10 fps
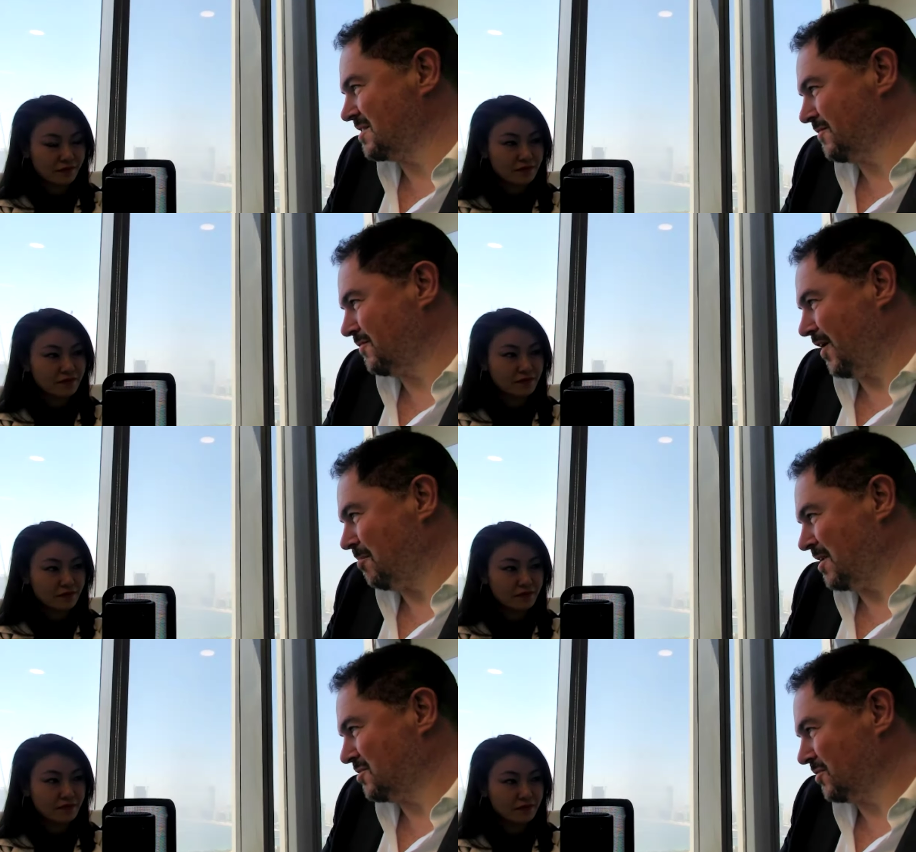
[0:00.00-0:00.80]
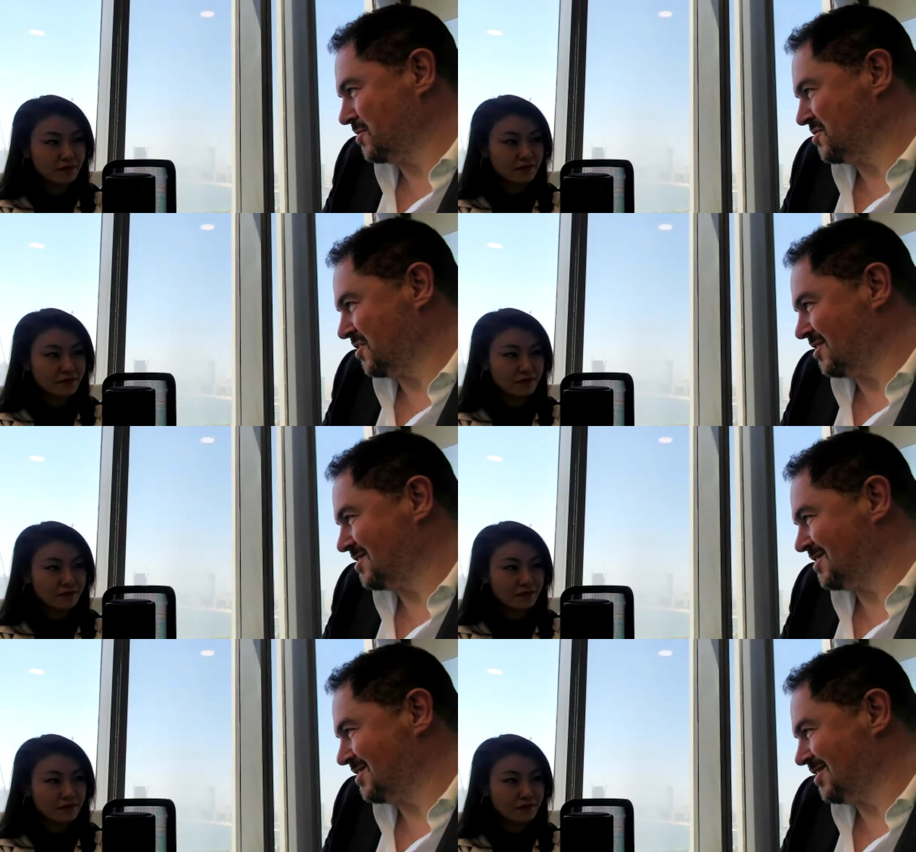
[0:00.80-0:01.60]
Speaker 1: because of environmental
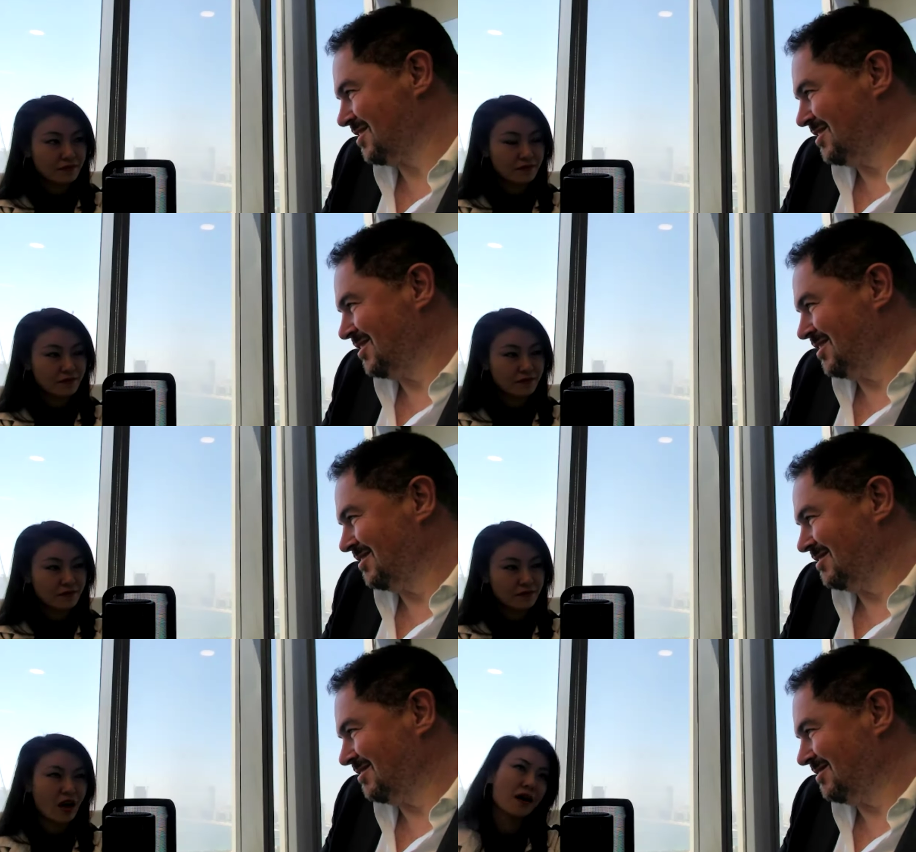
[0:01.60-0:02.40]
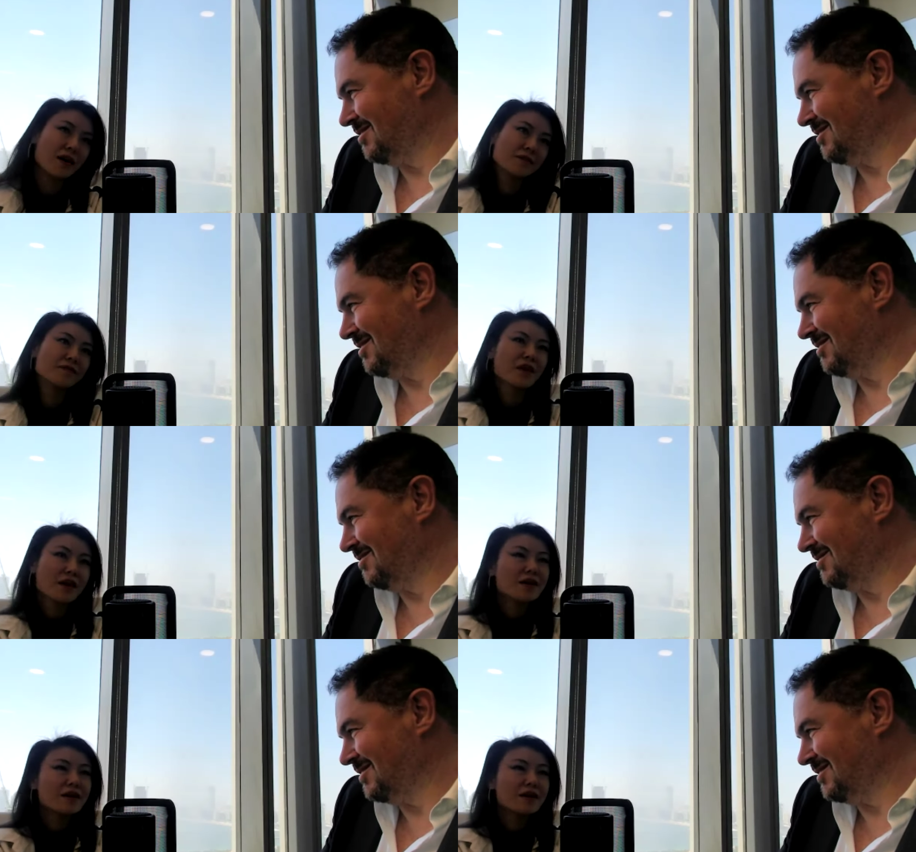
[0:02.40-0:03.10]
concerns. Um,